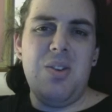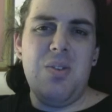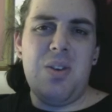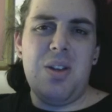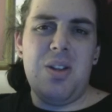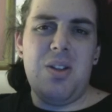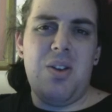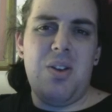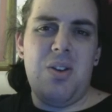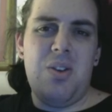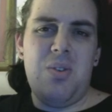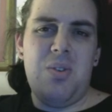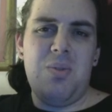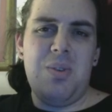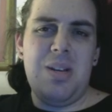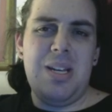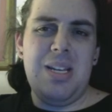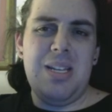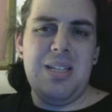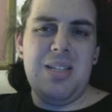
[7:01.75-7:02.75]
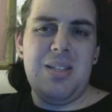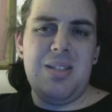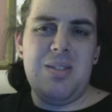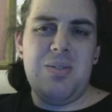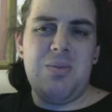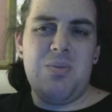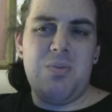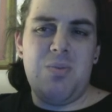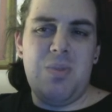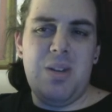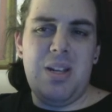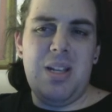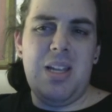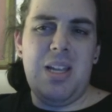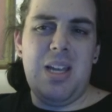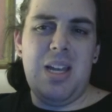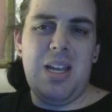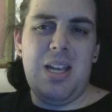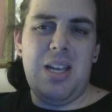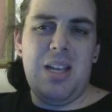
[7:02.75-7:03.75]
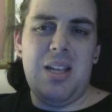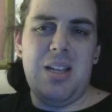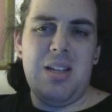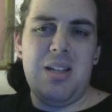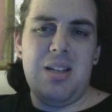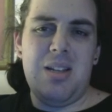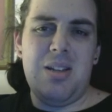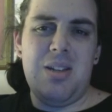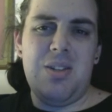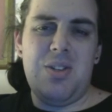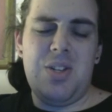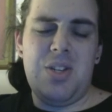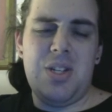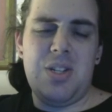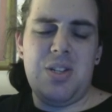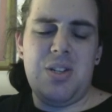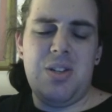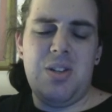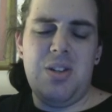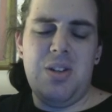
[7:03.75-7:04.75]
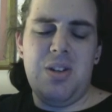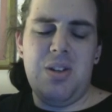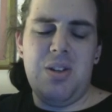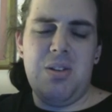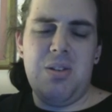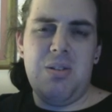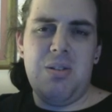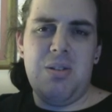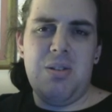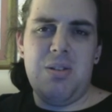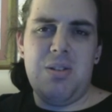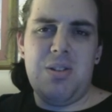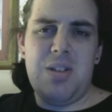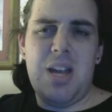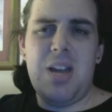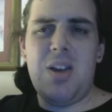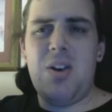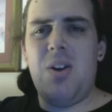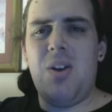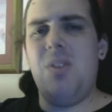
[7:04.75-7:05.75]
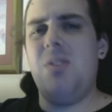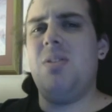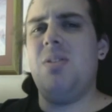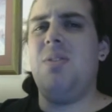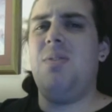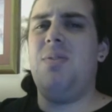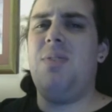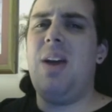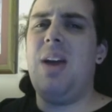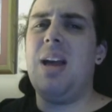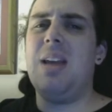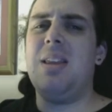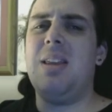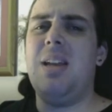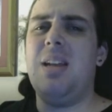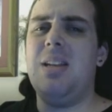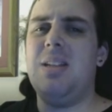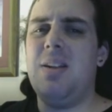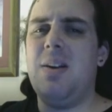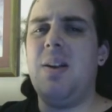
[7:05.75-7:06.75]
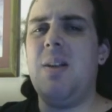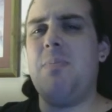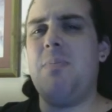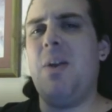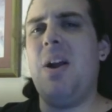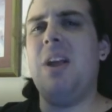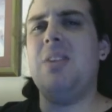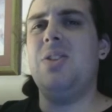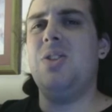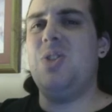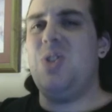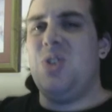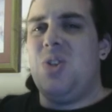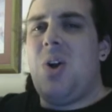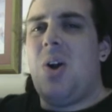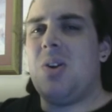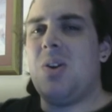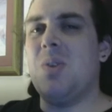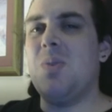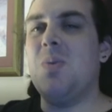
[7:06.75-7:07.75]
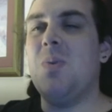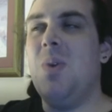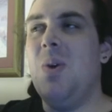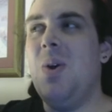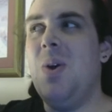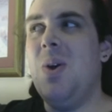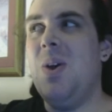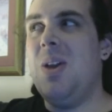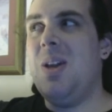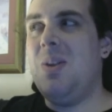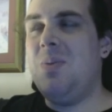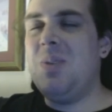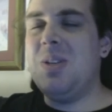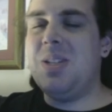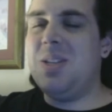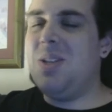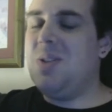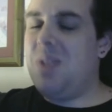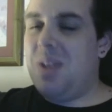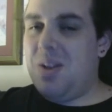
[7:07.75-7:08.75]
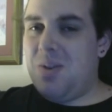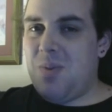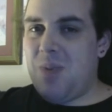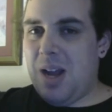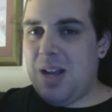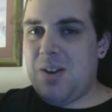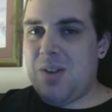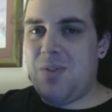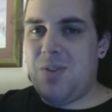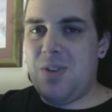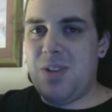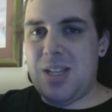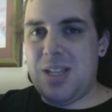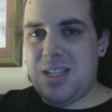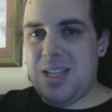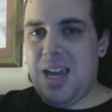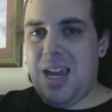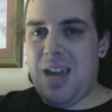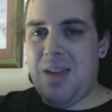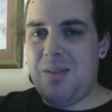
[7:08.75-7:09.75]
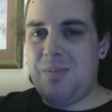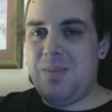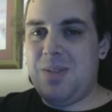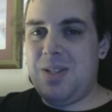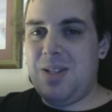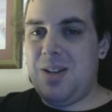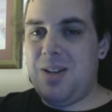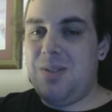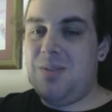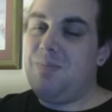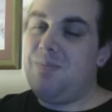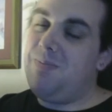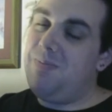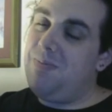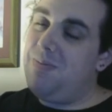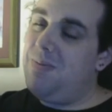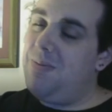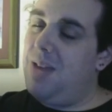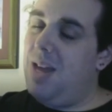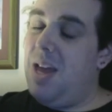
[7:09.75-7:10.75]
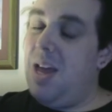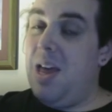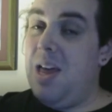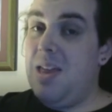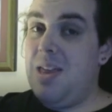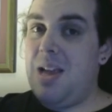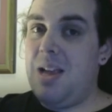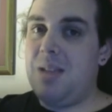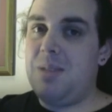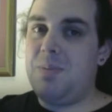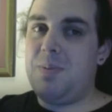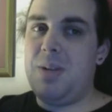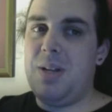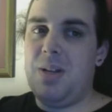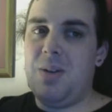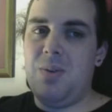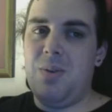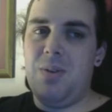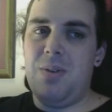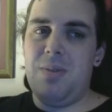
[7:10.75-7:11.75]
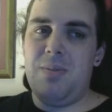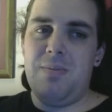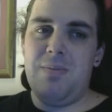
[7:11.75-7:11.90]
can always really just take heart in the fact that Terry Pratchett's daughter was the lead writer for this game, so that's pretty cool.